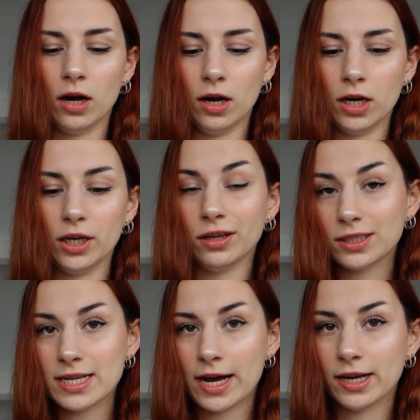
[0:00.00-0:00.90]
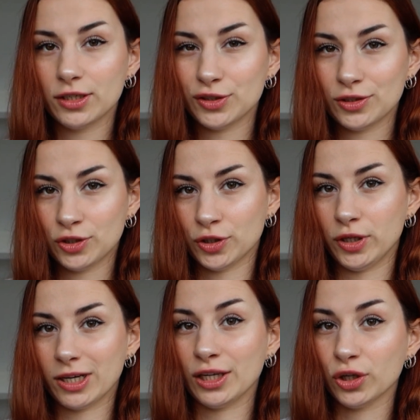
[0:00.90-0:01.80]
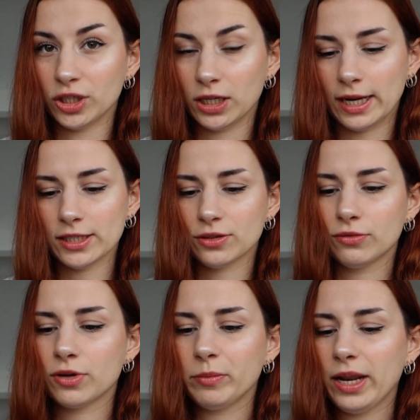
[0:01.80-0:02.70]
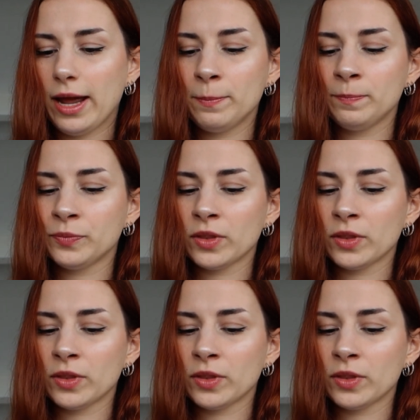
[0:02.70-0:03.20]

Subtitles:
looked at, so you can learn the lesson from them.